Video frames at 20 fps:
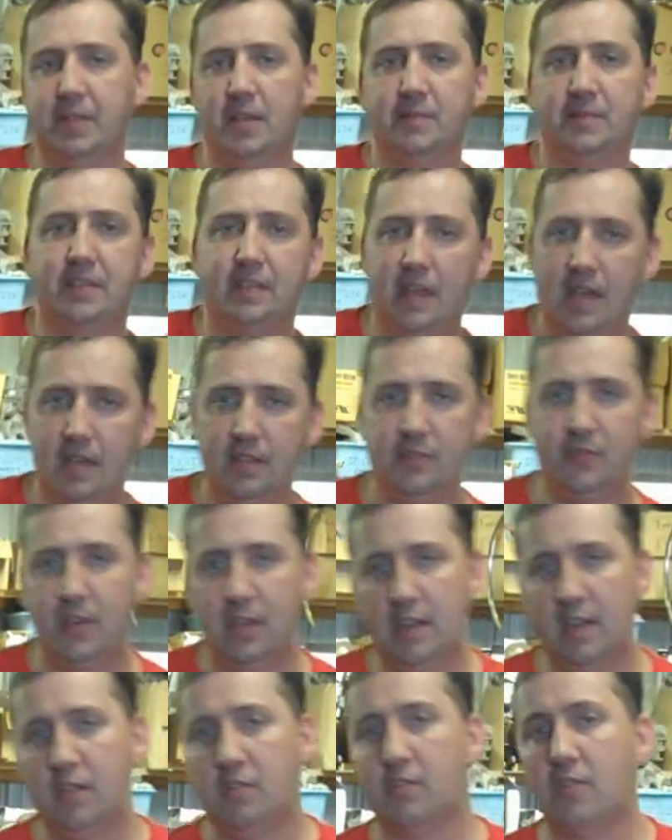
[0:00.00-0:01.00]
up today's
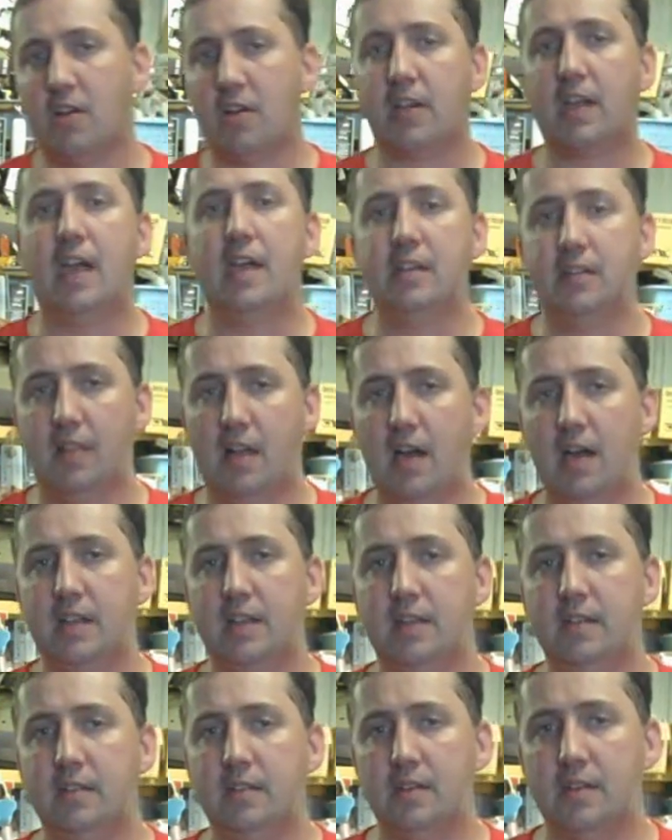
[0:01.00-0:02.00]
video on arcade
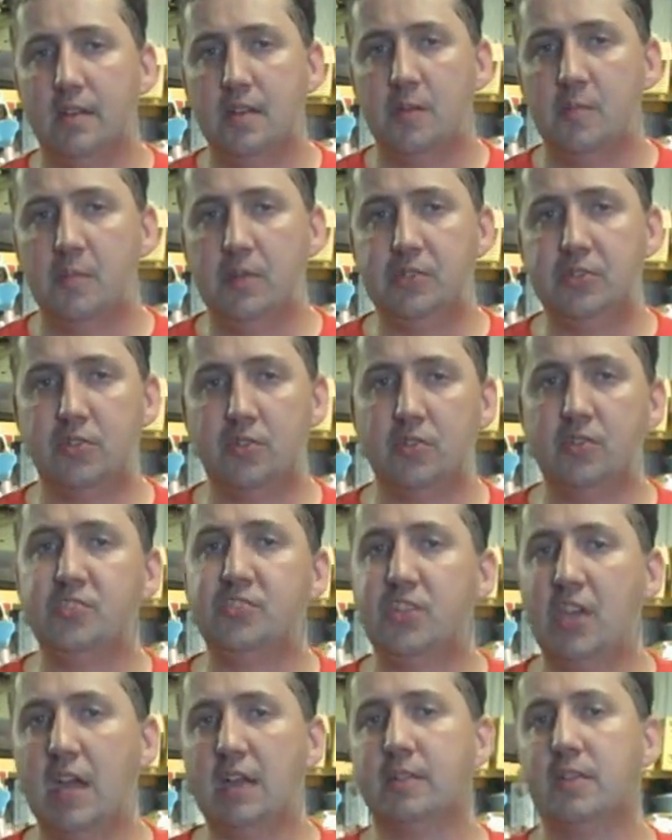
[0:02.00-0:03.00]
lighting. Be sure and
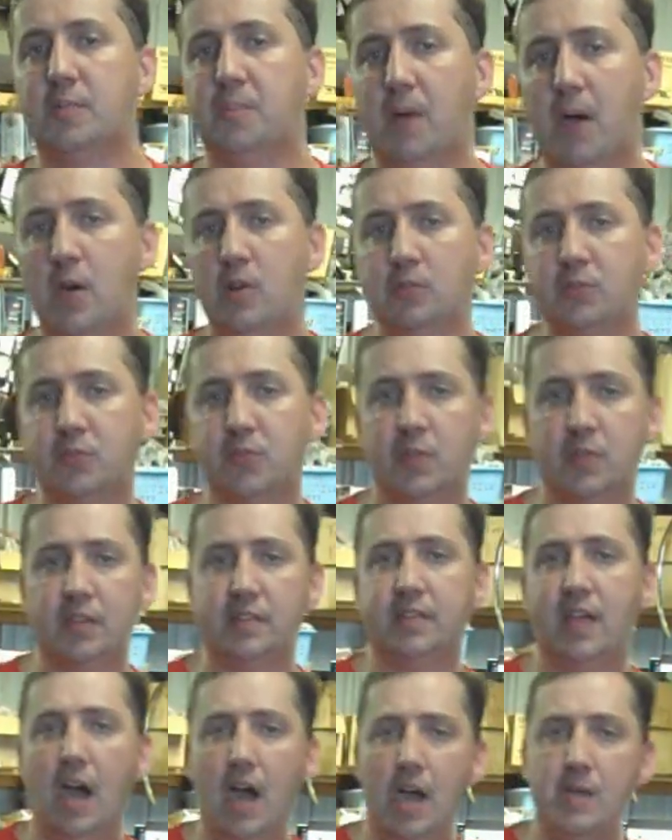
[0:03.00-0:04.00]
check the post for the
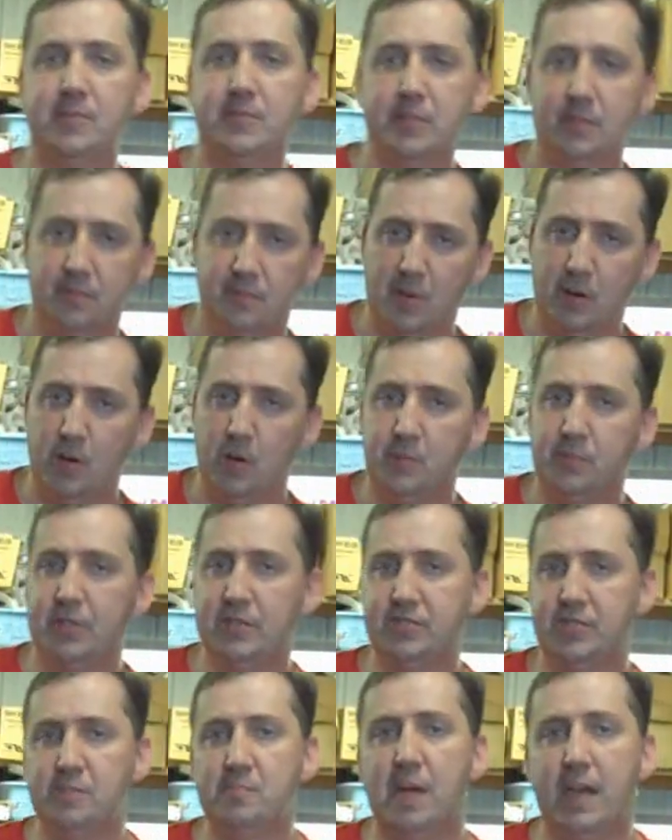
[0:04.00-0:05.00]
types of bulbs
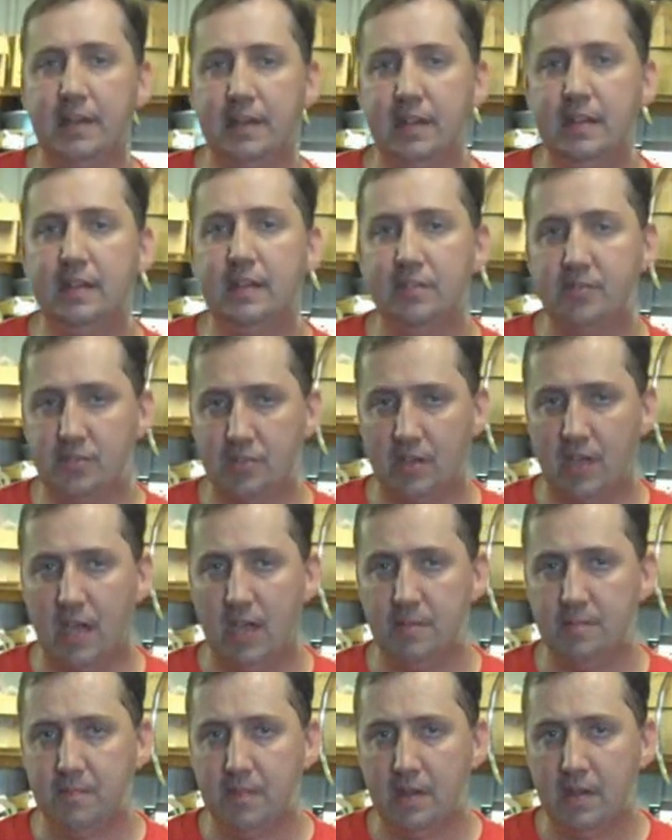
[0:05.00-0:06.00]
that you may need in your
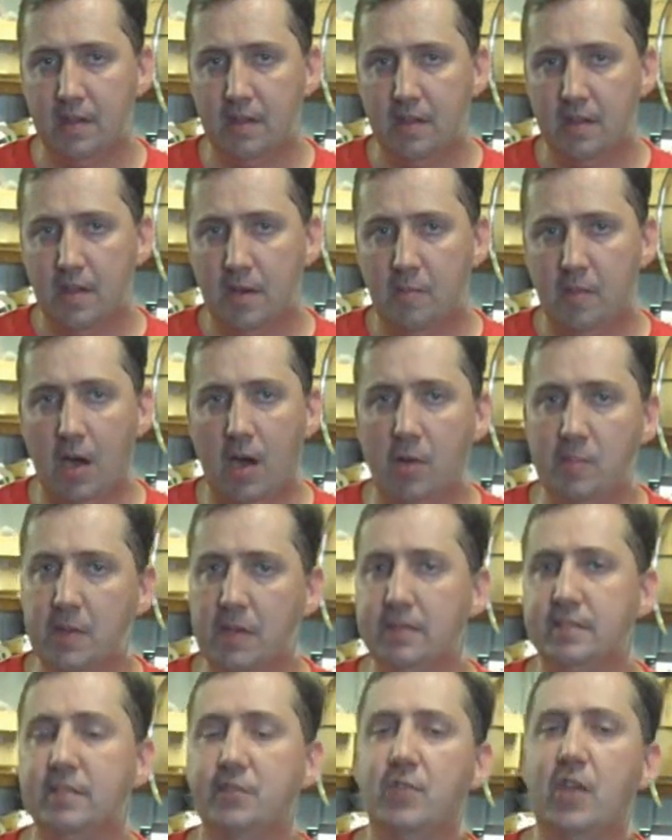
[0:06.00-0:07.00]
game. By all
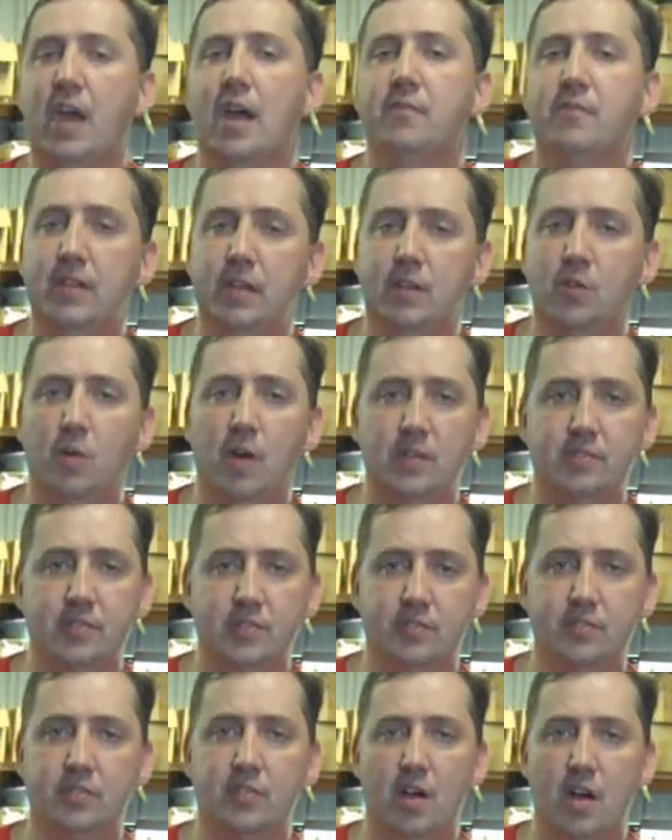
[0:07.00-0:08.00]
means, if you have any
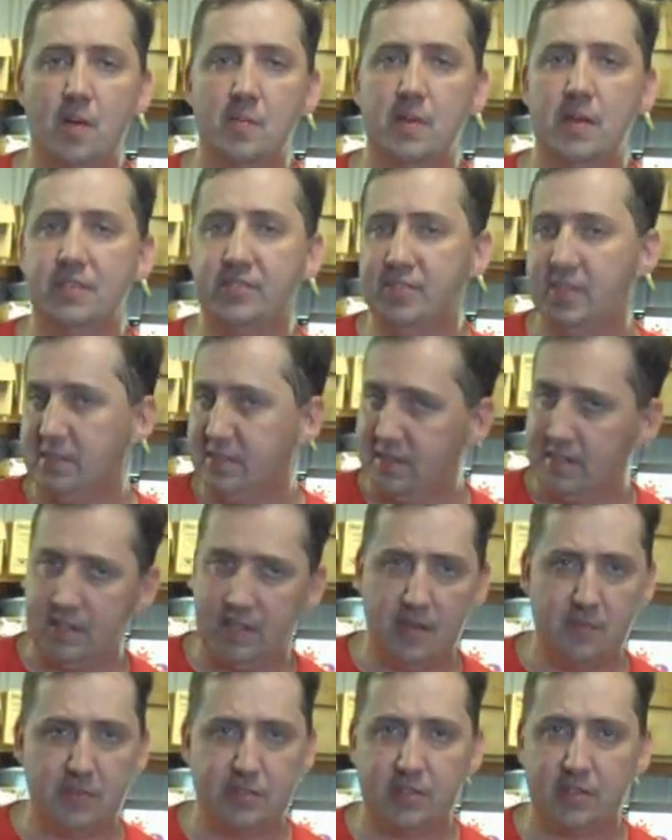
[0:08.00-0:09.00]
questions or comments, just
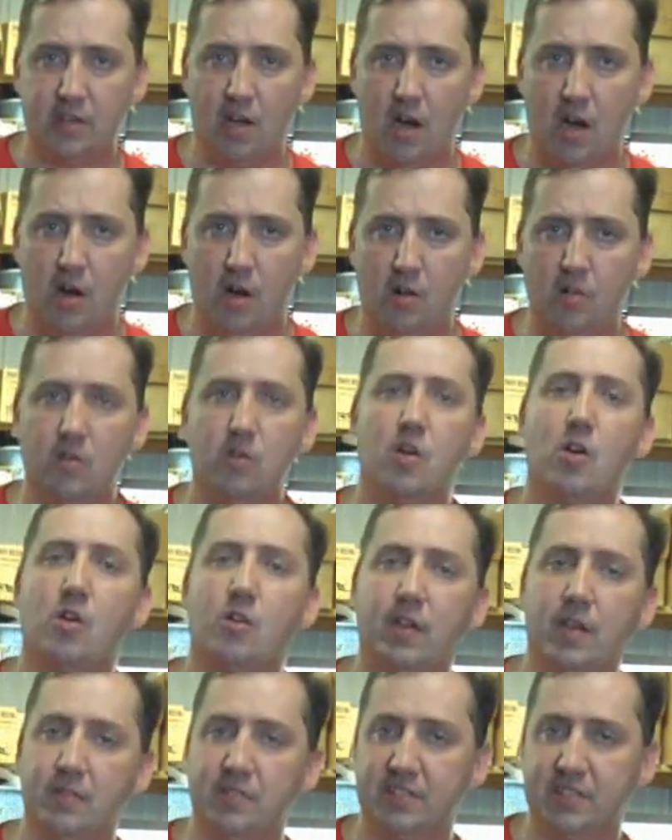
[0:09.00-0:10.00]
give us a call or
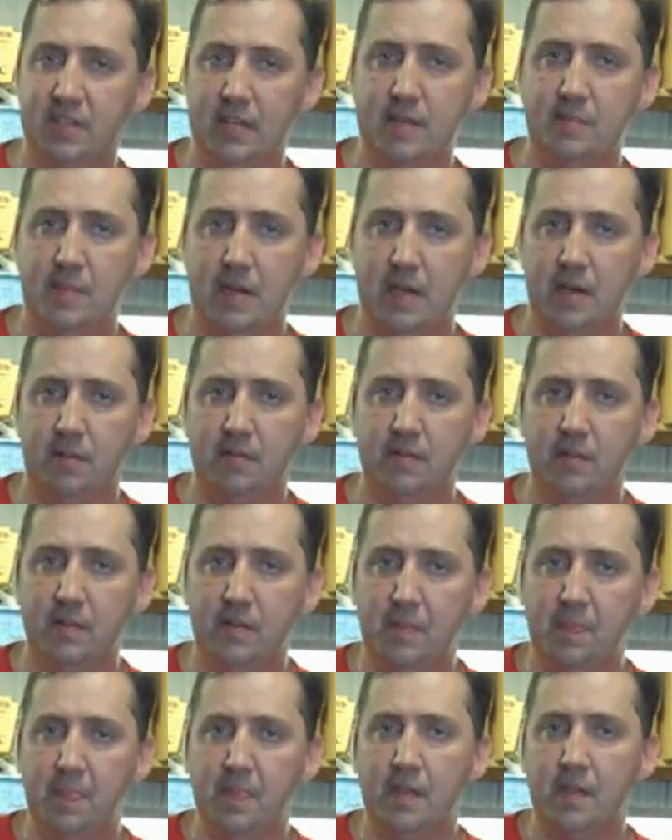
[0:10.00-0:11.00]
give us an email.
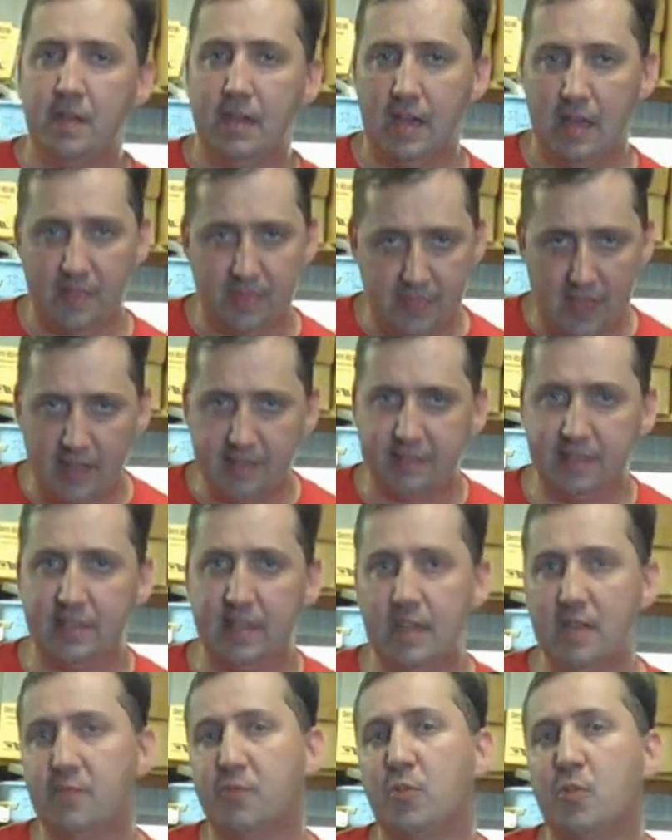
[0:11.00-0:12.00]
And thanks
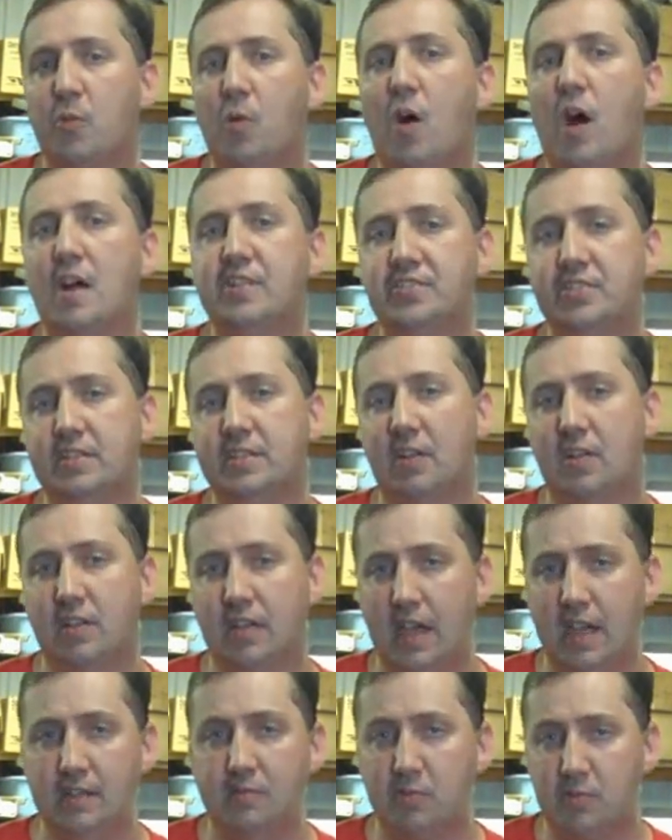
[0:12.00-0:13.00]
again for watching
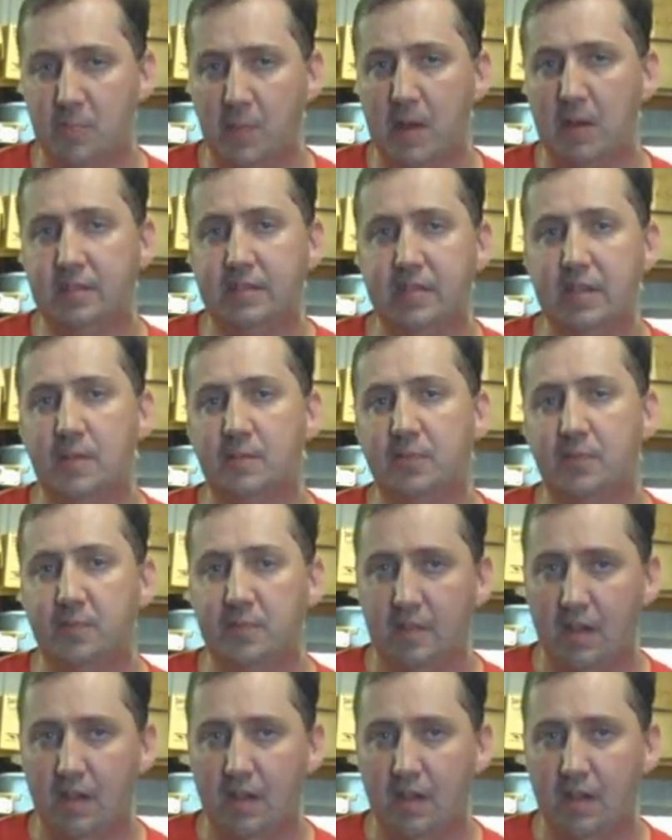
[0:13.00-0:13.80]
Arcade Repair Tips